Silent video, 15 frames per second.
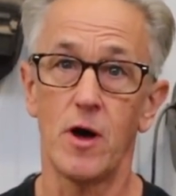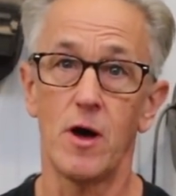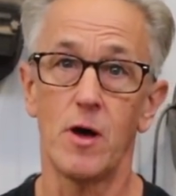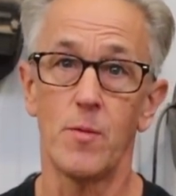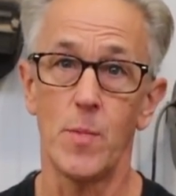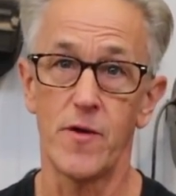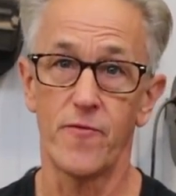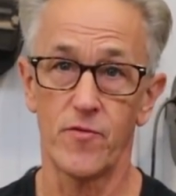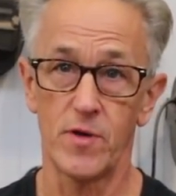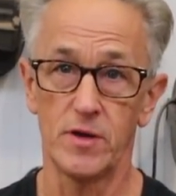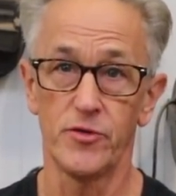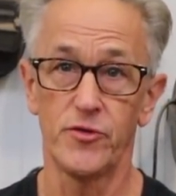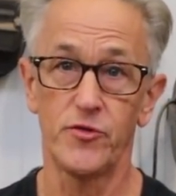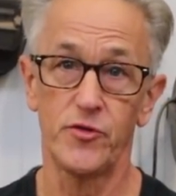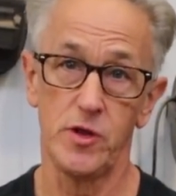uh, my
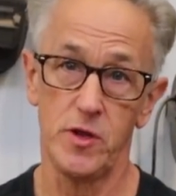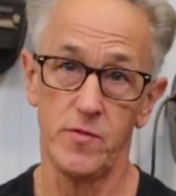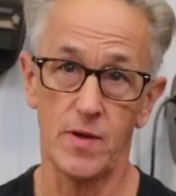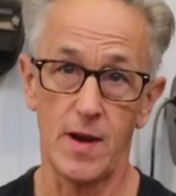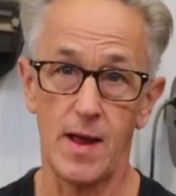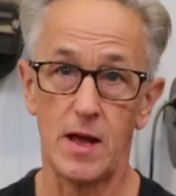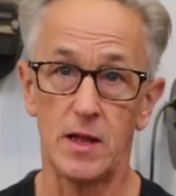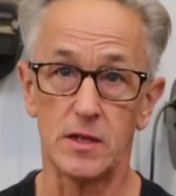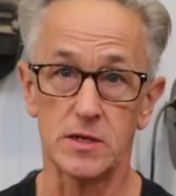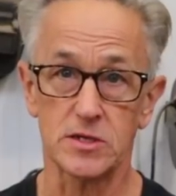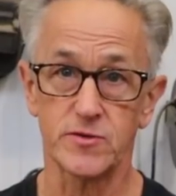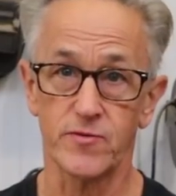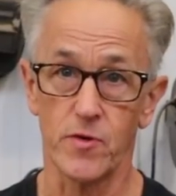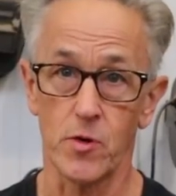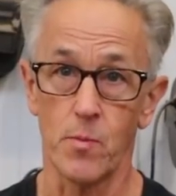friends Steve and
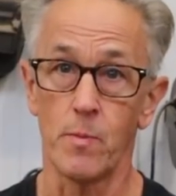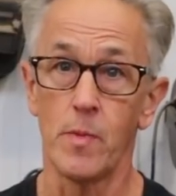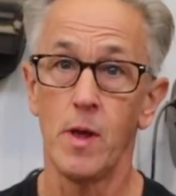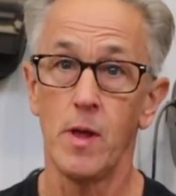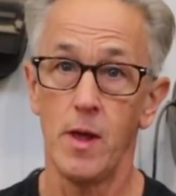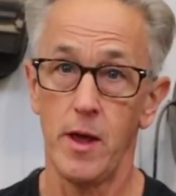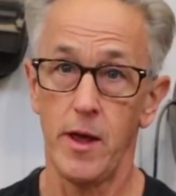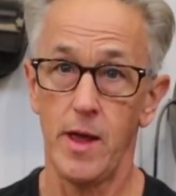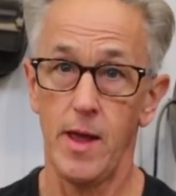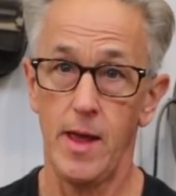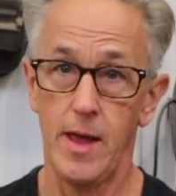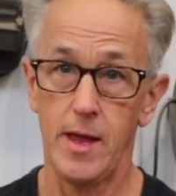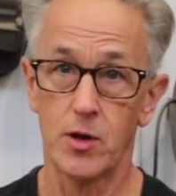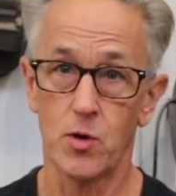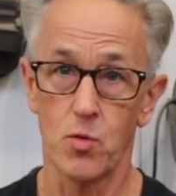Alex from
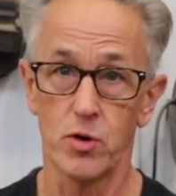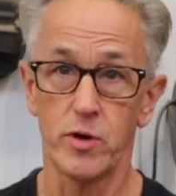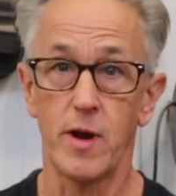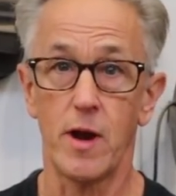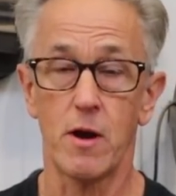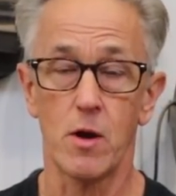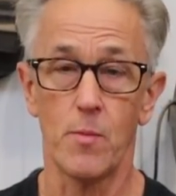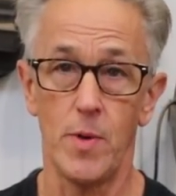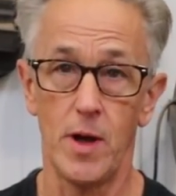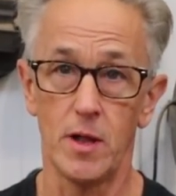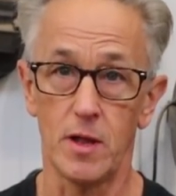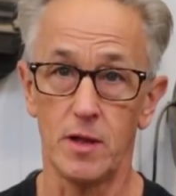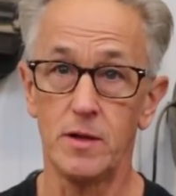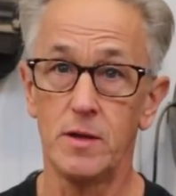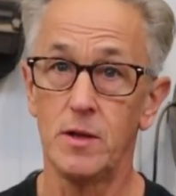Acorn to
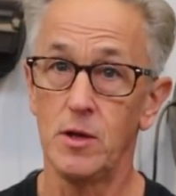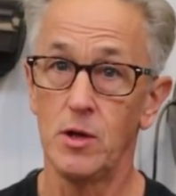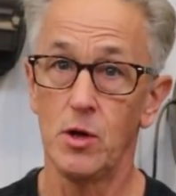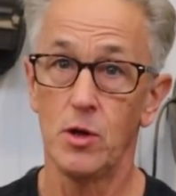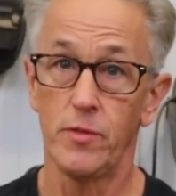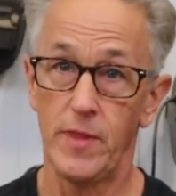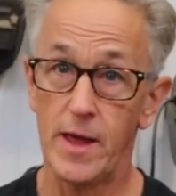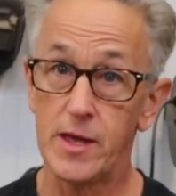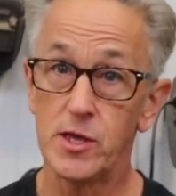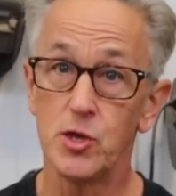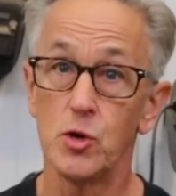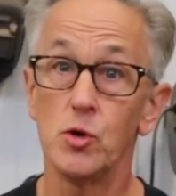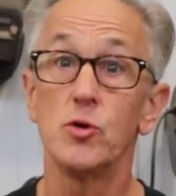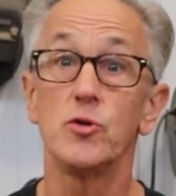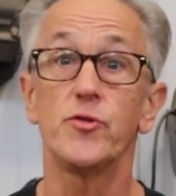Arabella, they
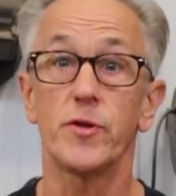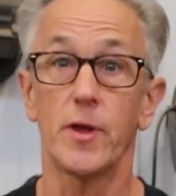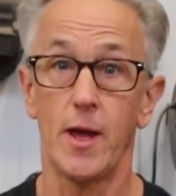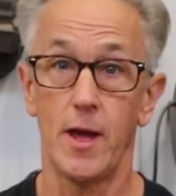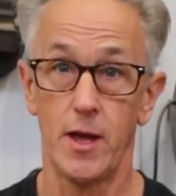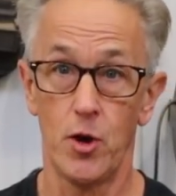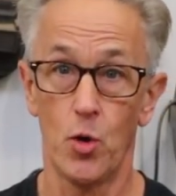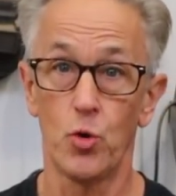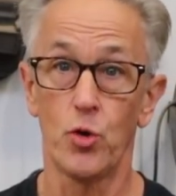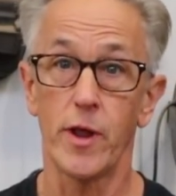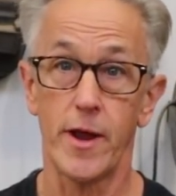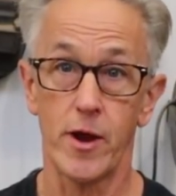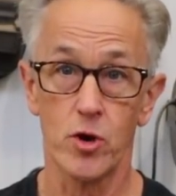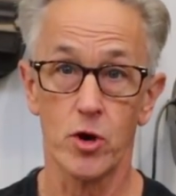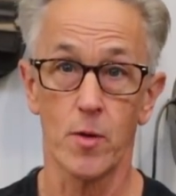used an old
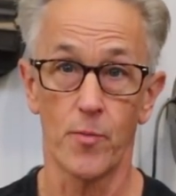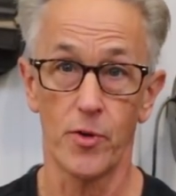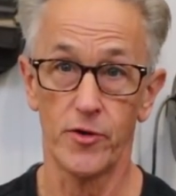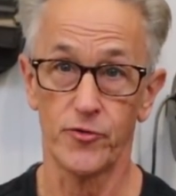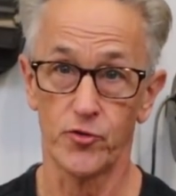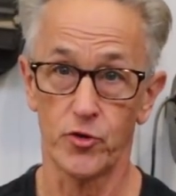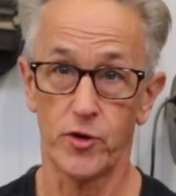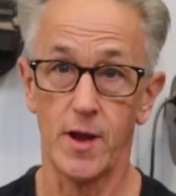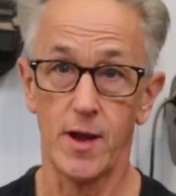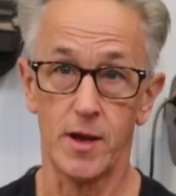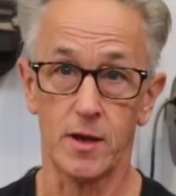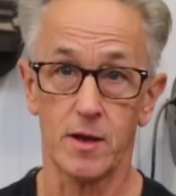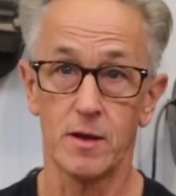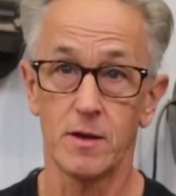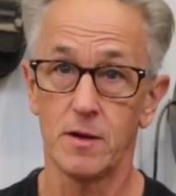air compressor
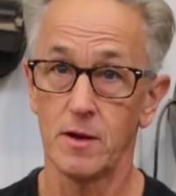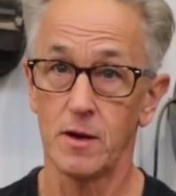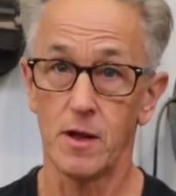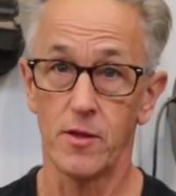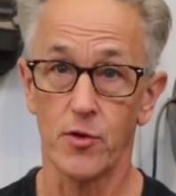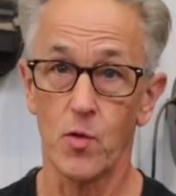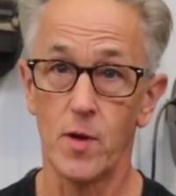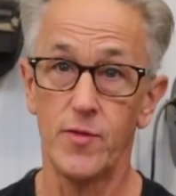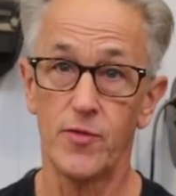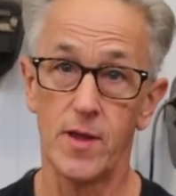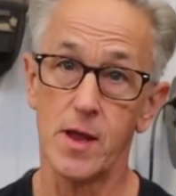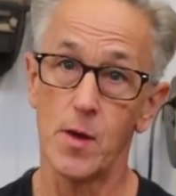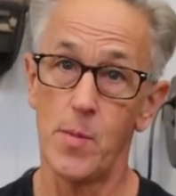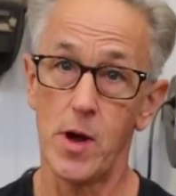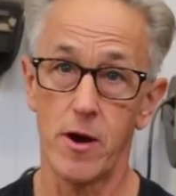tank. Now the great
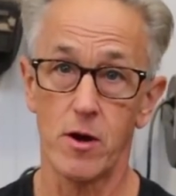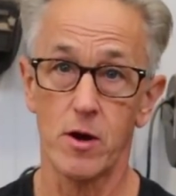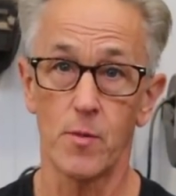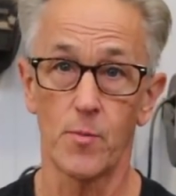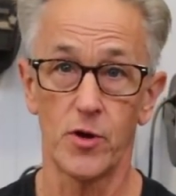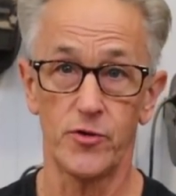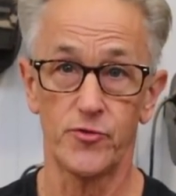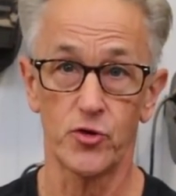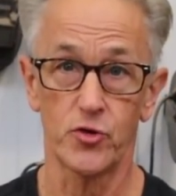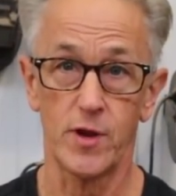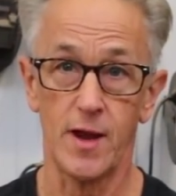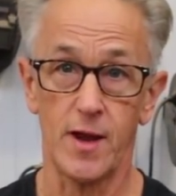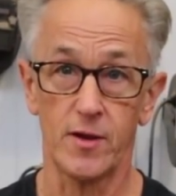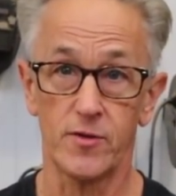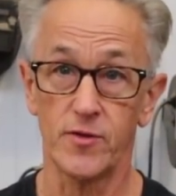thing about air compressor
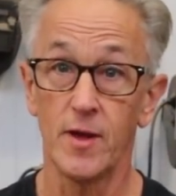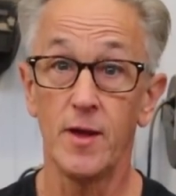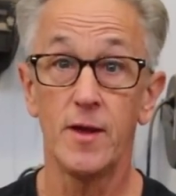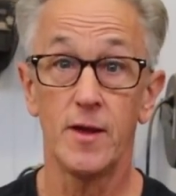tanks